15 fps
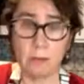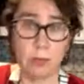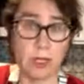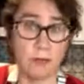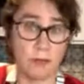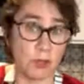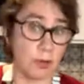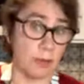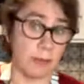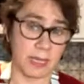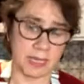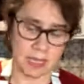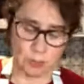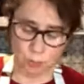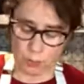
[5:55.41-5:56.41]
But if you're
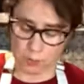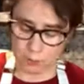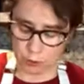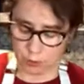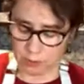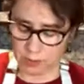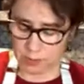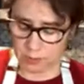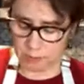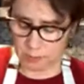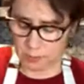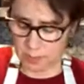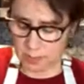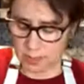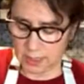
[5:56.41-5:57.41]
making whipped cream
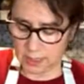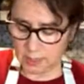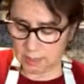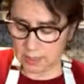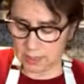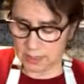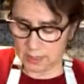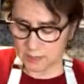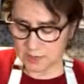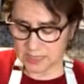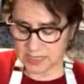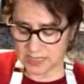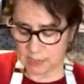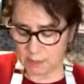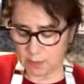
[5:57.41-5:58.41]
in the middle of
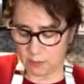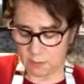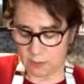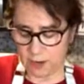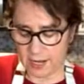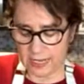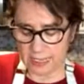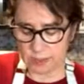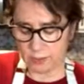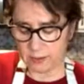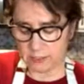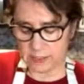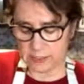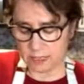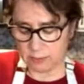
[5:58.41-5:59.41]
summer for any
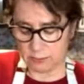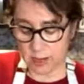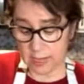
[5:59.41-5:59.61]
reason,